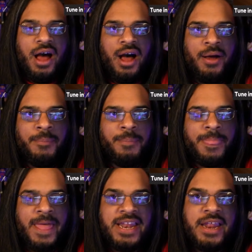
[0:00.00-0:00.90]

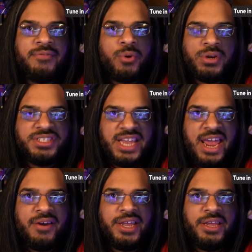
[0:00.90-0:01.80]
And then of course
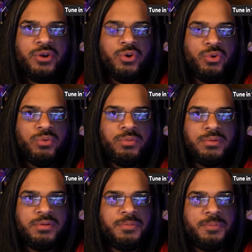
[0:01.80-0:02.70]
Terry,
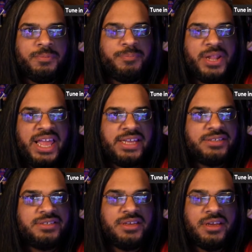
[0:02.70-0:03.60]
who
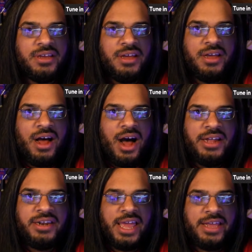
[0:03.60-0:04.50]
plays
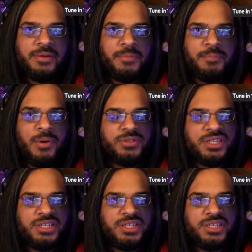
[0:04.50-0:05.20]
unlike most of